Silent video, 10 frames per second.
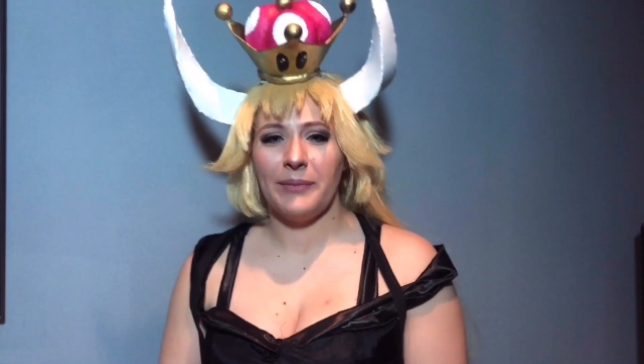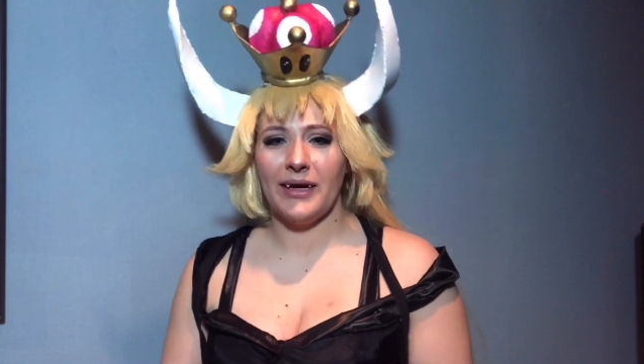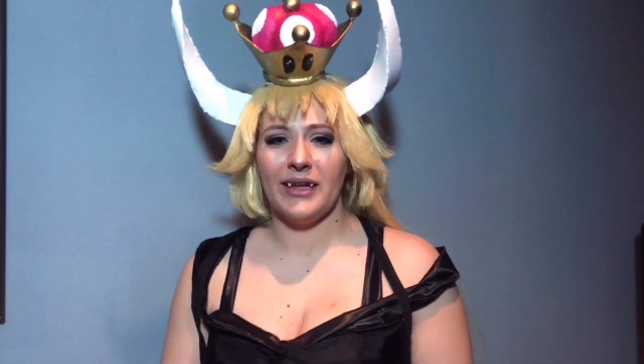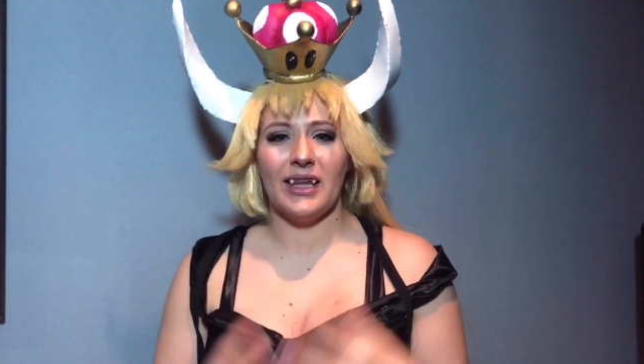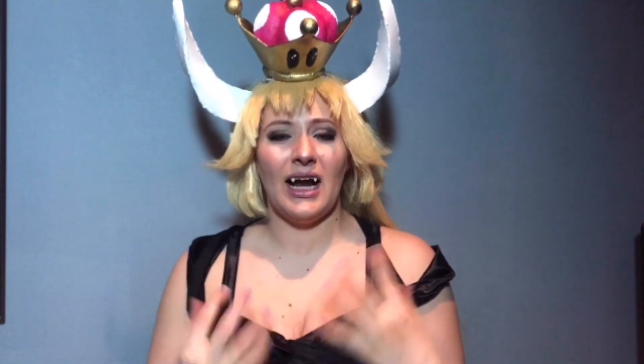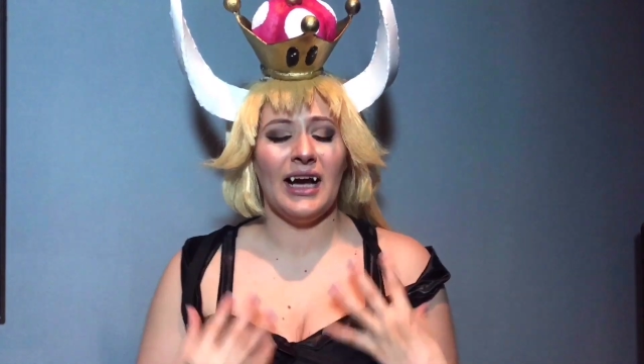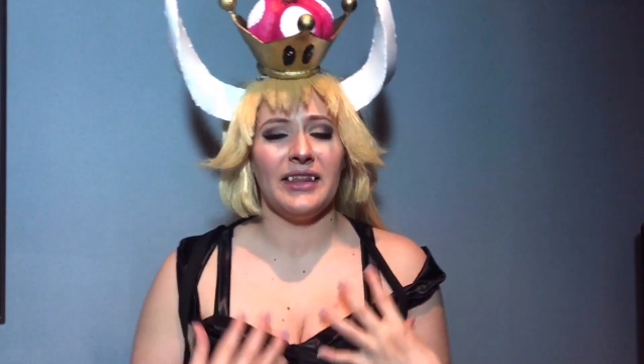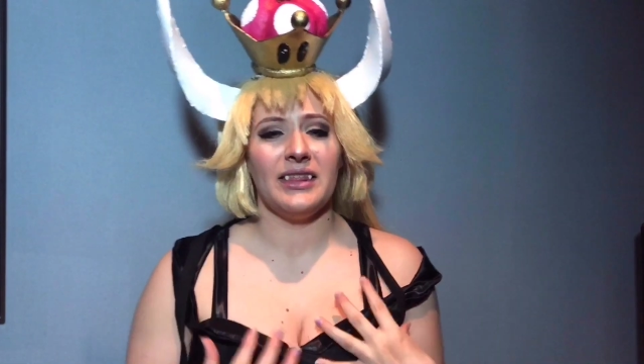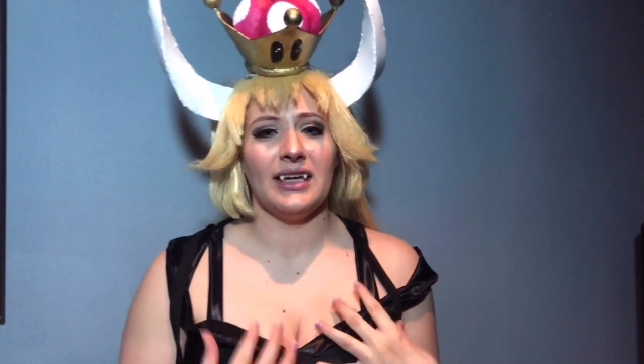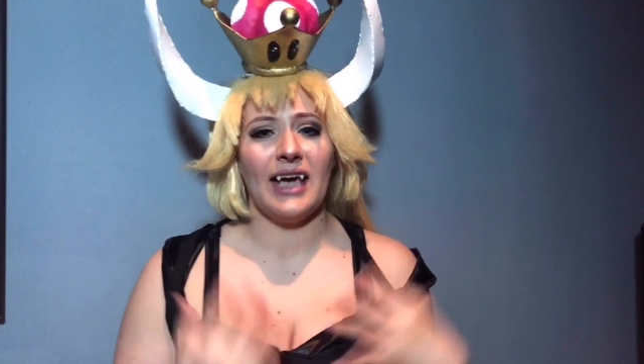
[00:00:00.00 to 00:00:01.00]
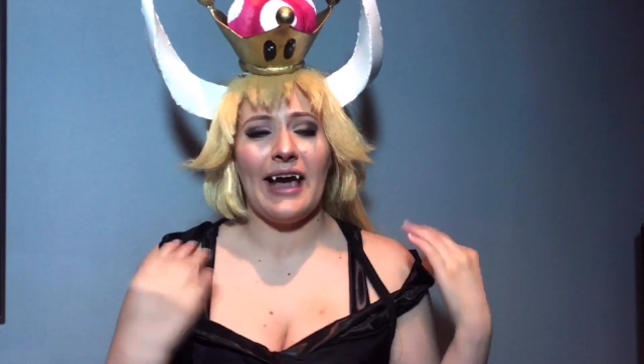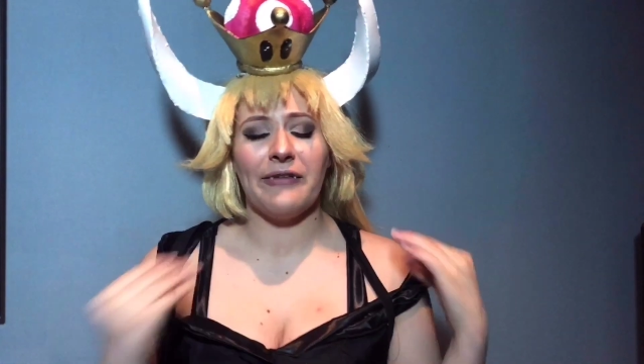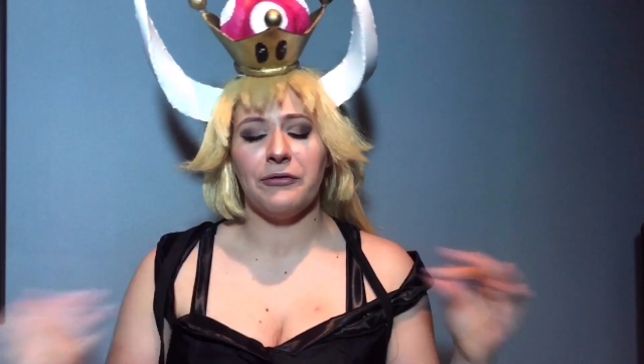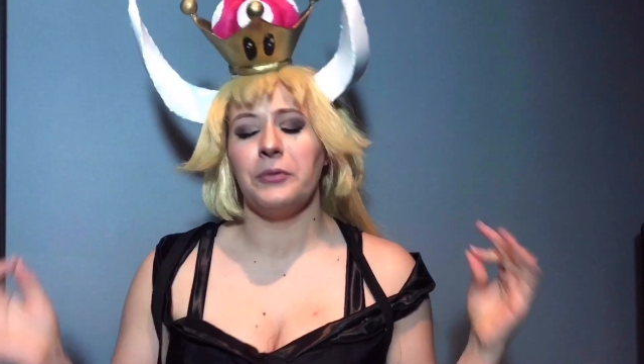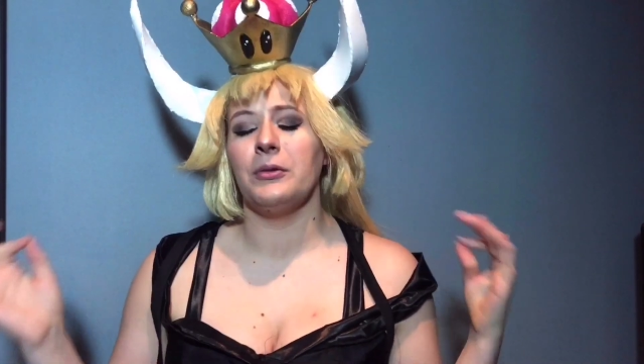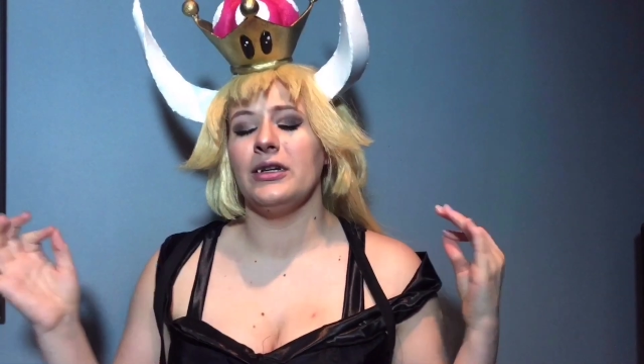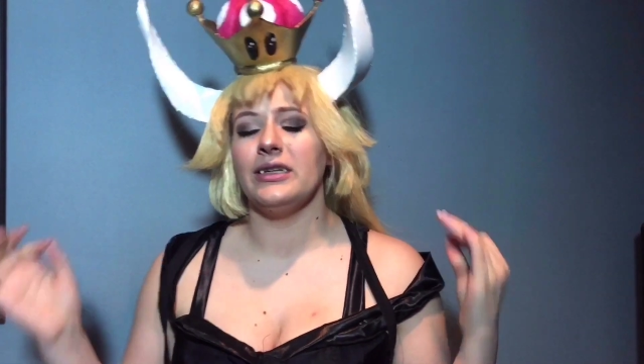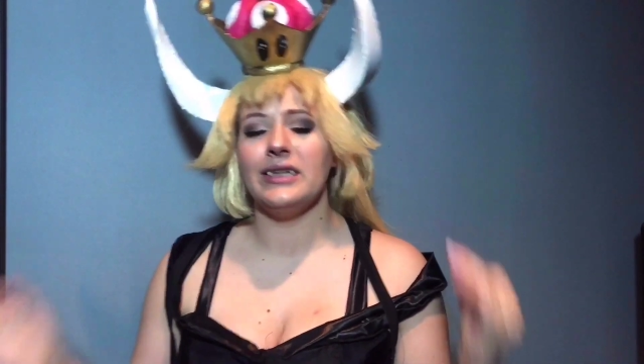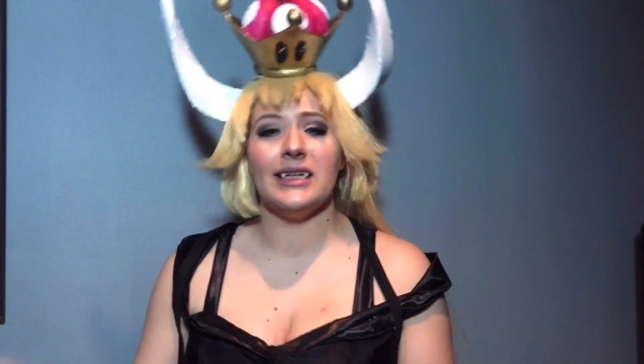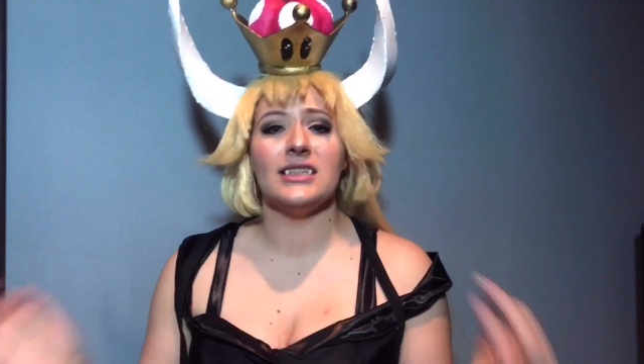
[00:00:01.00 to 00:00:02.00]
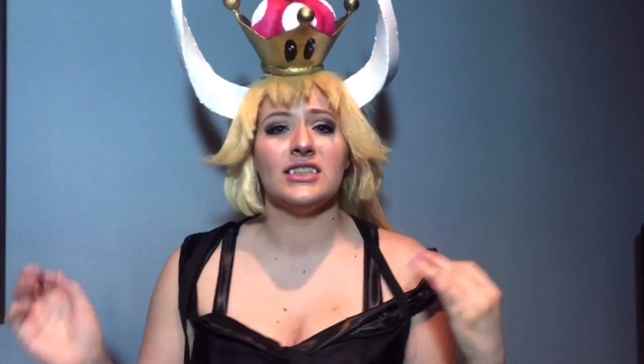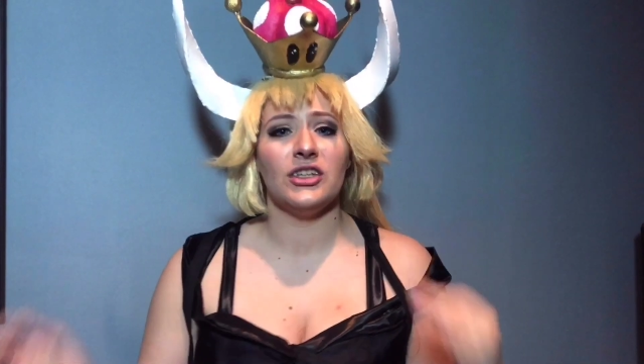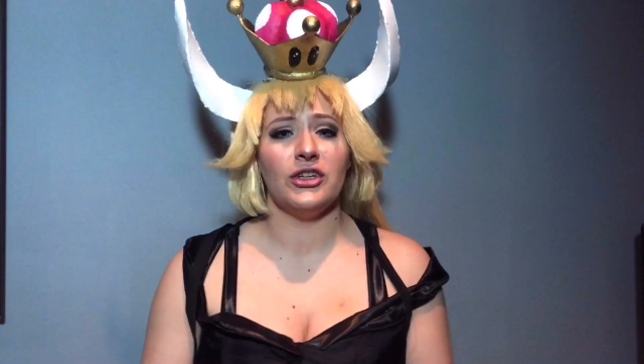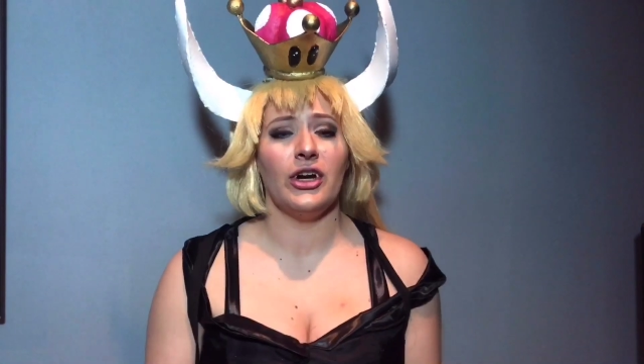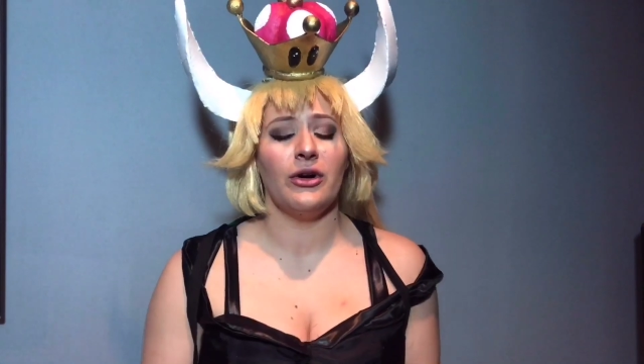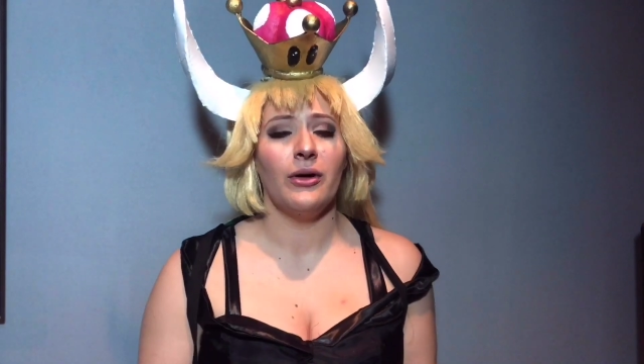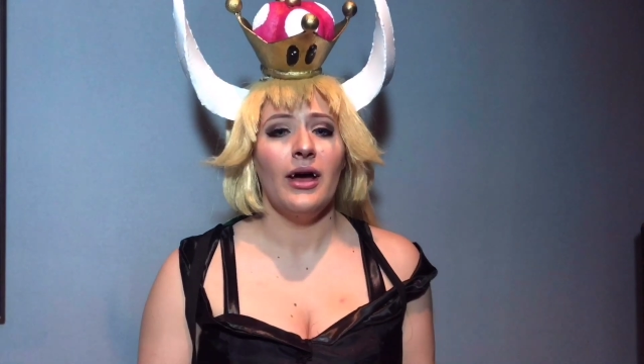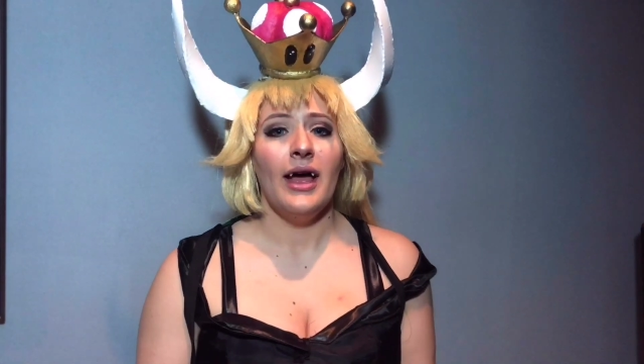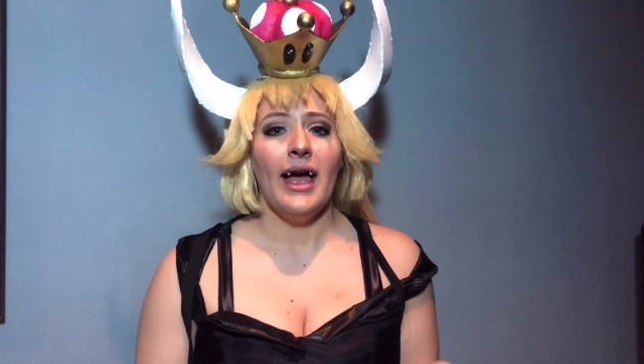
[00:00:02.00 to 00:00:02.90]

big that I think everyone needs to know,